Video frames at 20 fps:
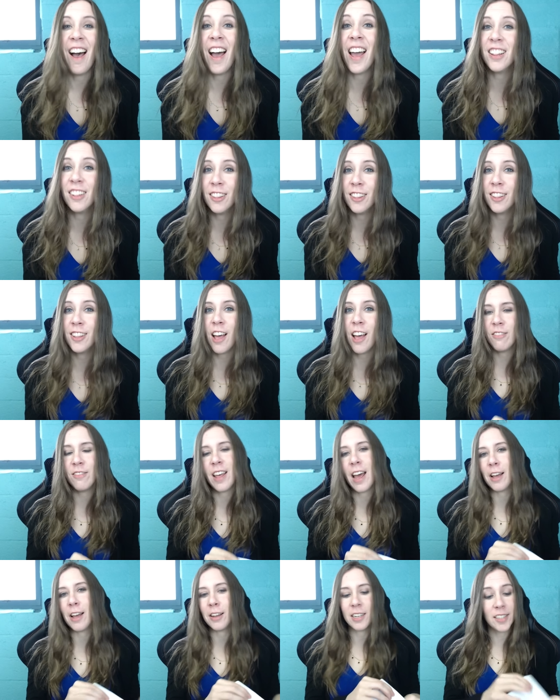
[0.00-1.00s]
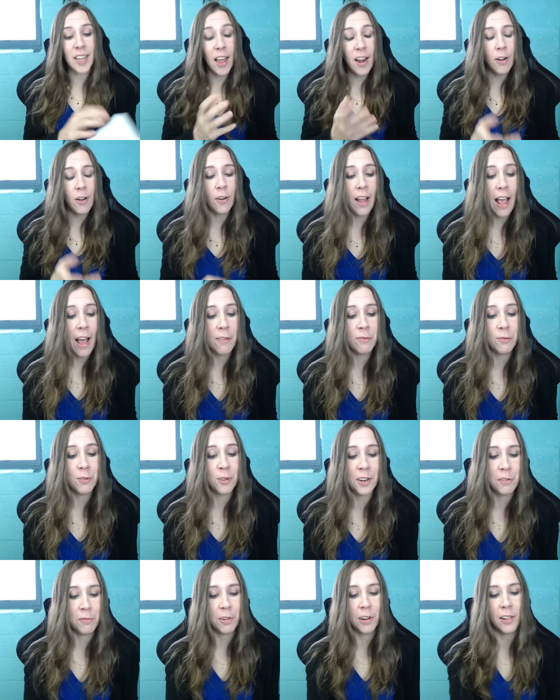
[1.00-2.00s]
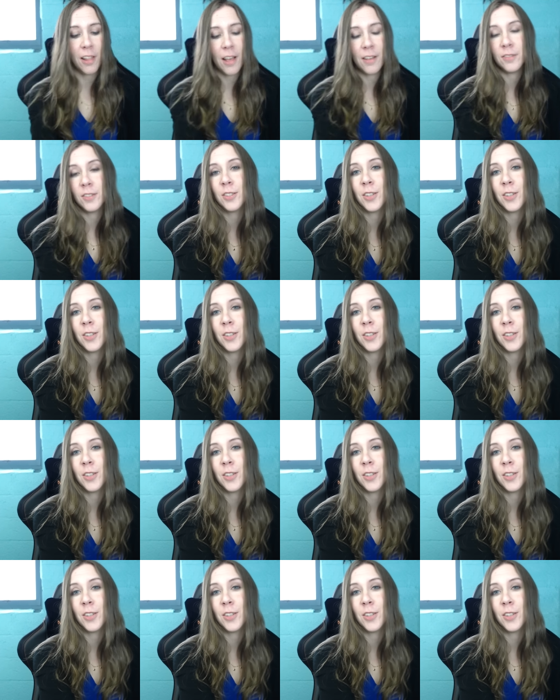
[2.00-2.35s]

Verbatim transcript: I love that because I don't have one in real life,